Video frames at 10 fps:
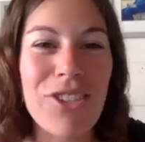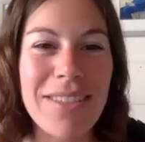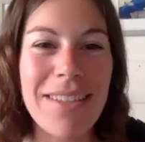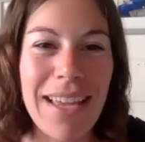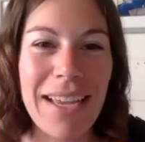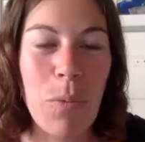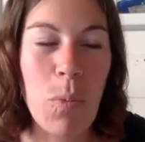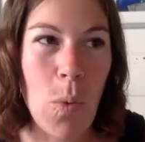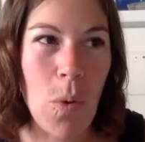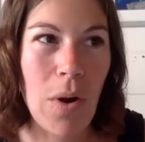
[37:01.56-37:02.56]
just like
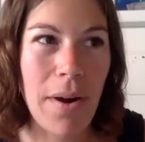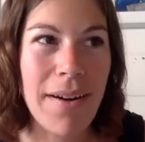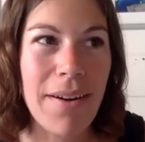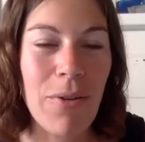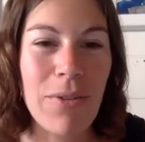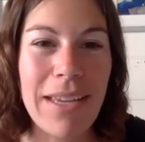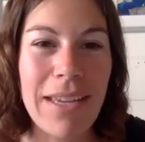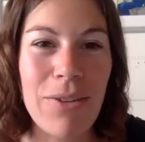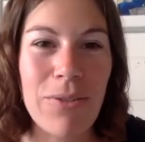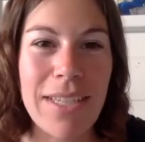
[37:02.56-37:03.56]
war, only
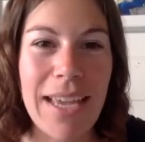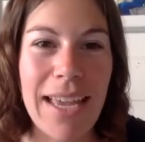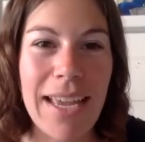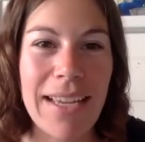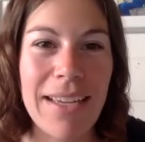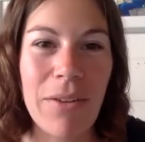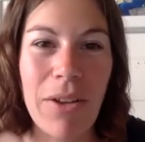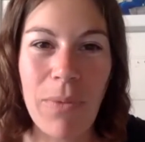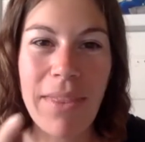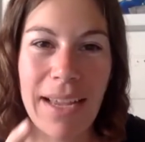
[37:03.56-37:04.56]
you take you
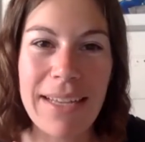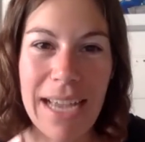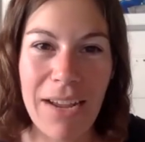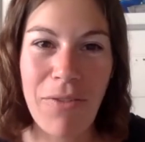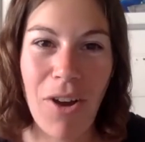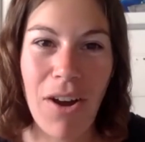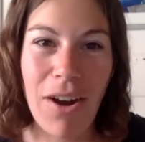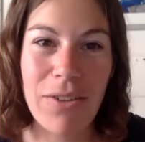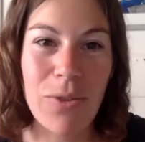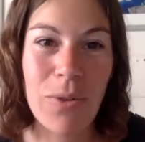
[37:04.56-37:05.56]
know with like a deck of
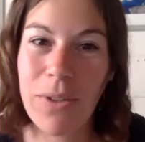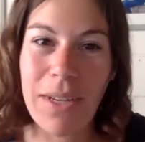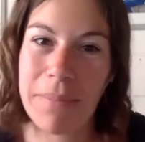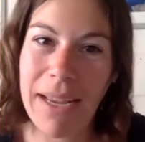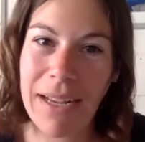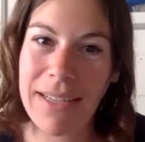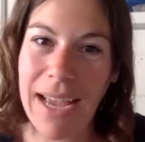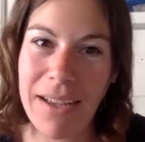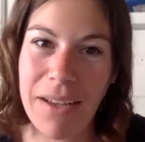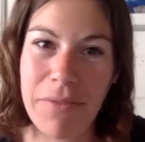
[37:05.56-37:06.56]
cards, or you can make a
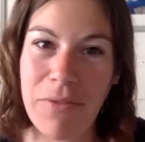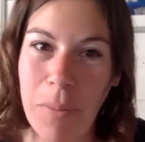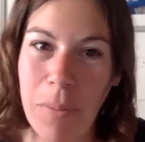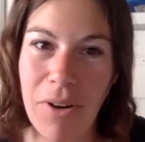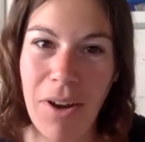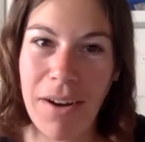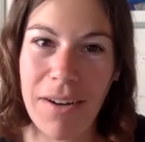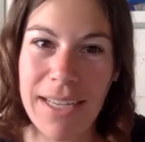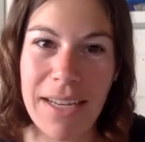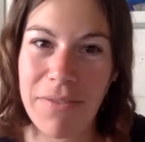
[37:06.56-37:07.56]
deck of number
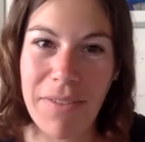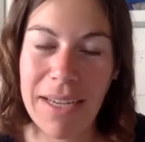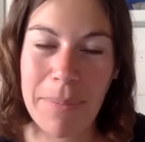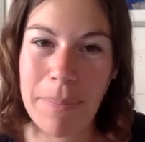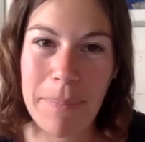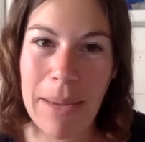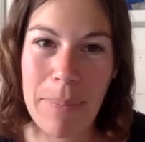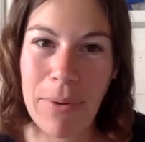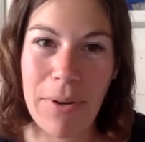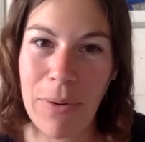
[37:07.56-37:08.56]
cards out of like
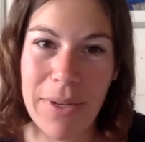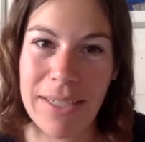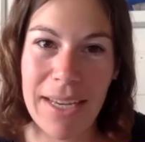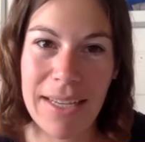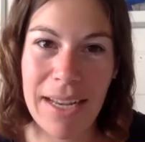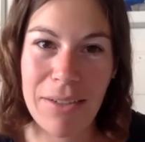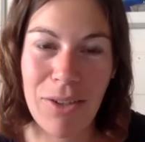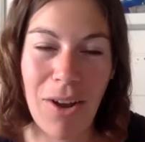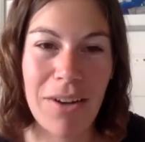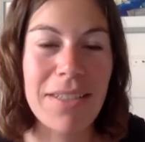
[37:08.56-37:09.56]
paper or index
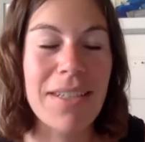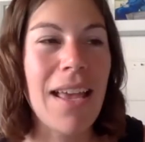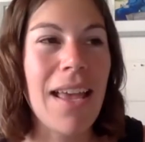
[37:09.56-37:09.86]
cards,